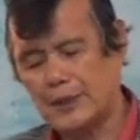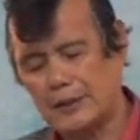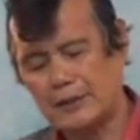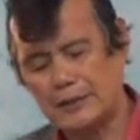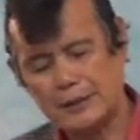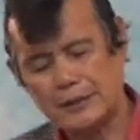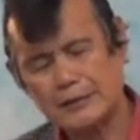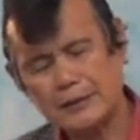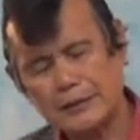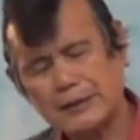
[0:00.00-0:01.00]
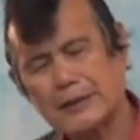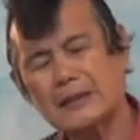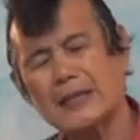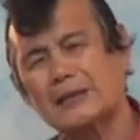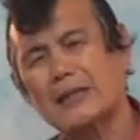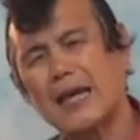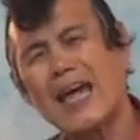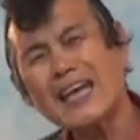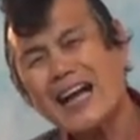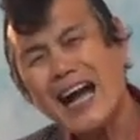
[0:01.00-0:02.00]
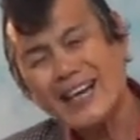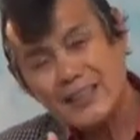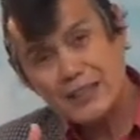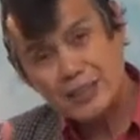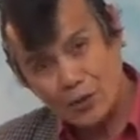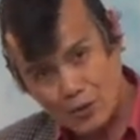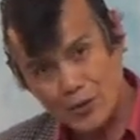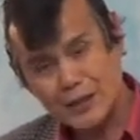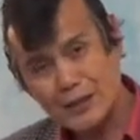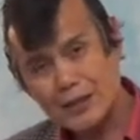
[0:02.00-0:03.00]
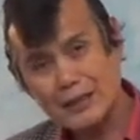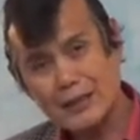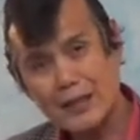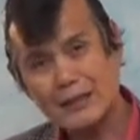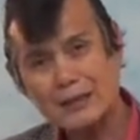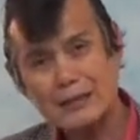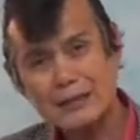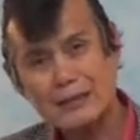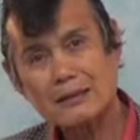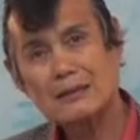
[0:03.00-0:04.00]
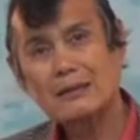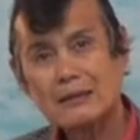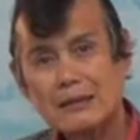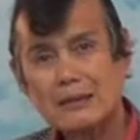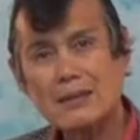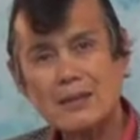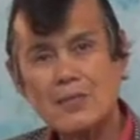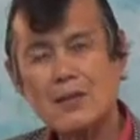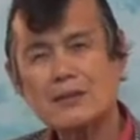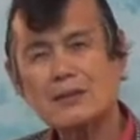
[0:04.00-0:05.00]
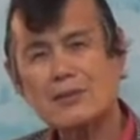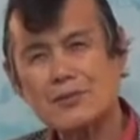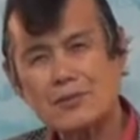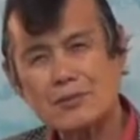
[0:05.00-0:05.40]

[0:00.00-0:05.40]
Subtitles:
an just encouraging story that give us